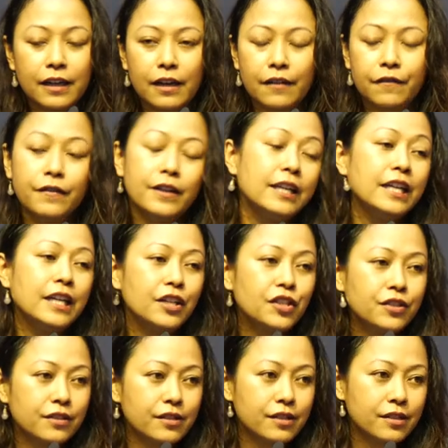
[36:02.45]

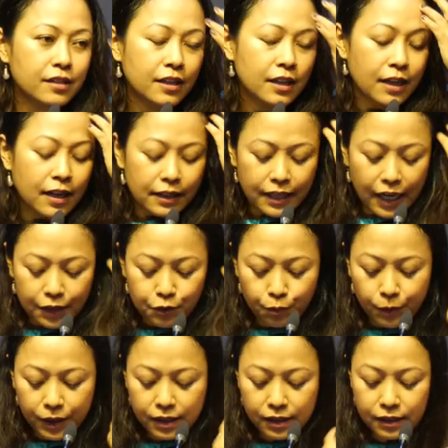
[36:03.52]
affiliations
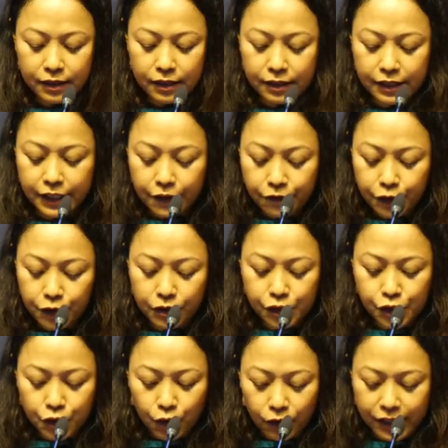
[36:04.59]
that will give you
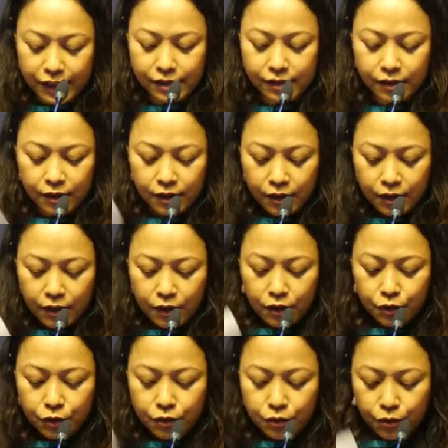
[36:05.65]
the choice
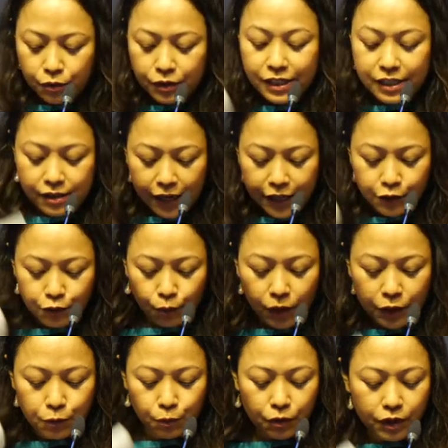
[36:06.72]
to decide
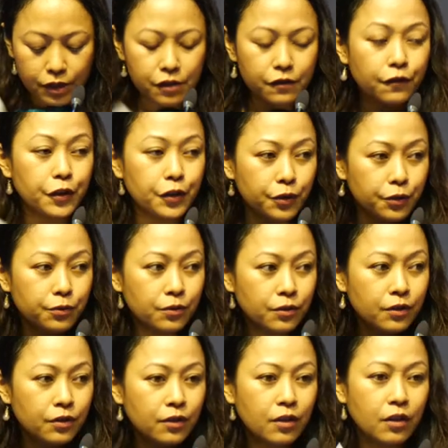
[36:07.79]
what works for
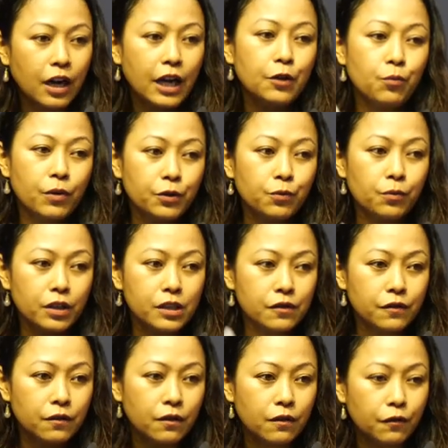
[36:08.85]
you and what
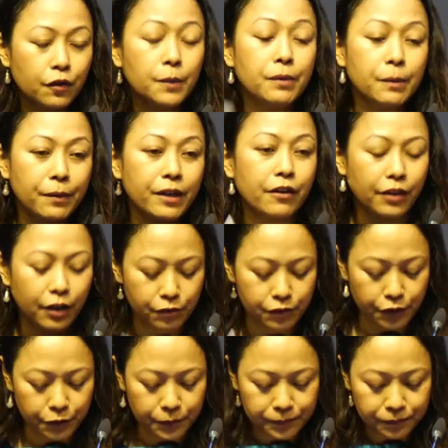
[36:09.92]
works for the people around
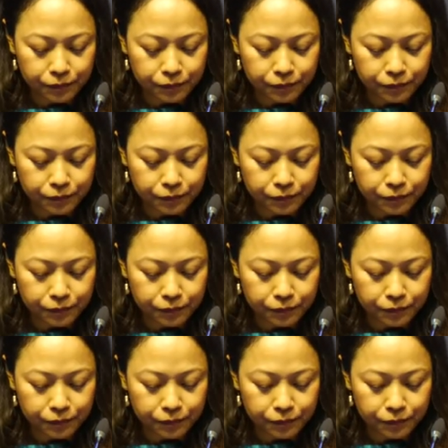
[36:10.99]
you.